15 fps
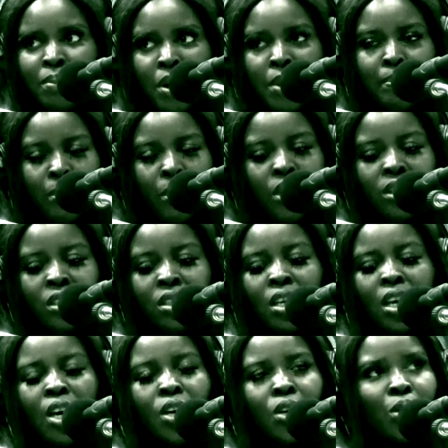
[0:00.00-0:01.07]
a bus,
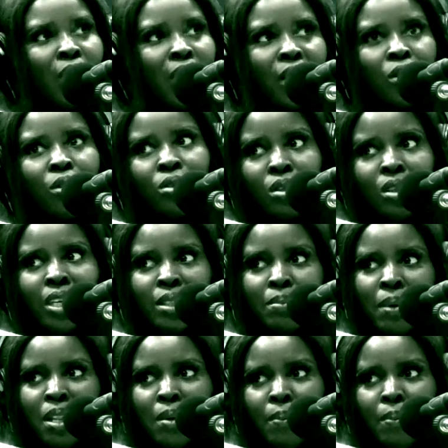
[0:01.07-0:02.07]
you can go to as many